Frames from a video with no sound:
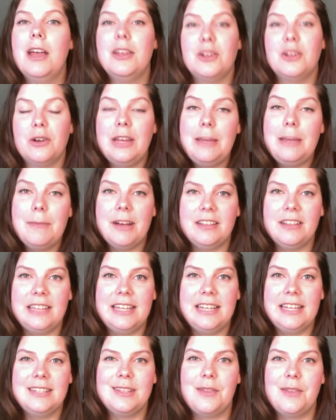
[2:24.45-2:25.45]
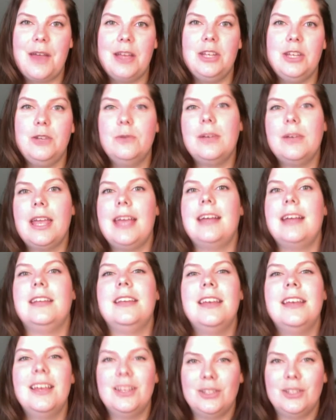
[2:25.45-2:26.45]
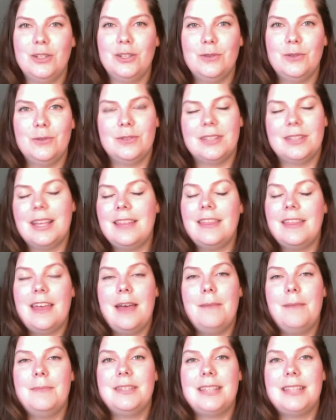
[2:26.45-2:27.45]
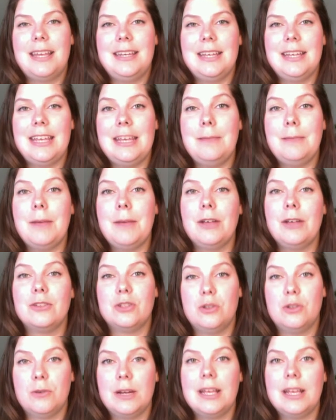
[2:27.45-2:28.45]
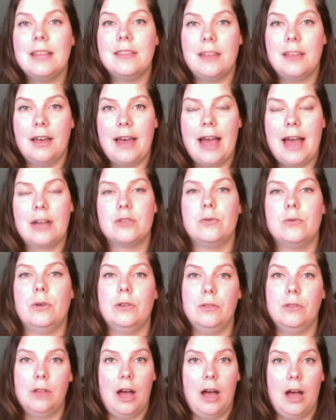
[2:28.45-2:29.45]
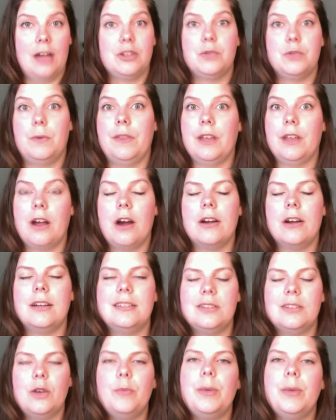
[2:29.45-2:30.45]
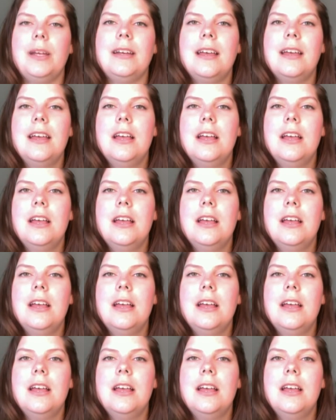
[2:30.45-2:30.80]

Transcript: your email list so that you can use them sending emails during the actual launch when the cart is open.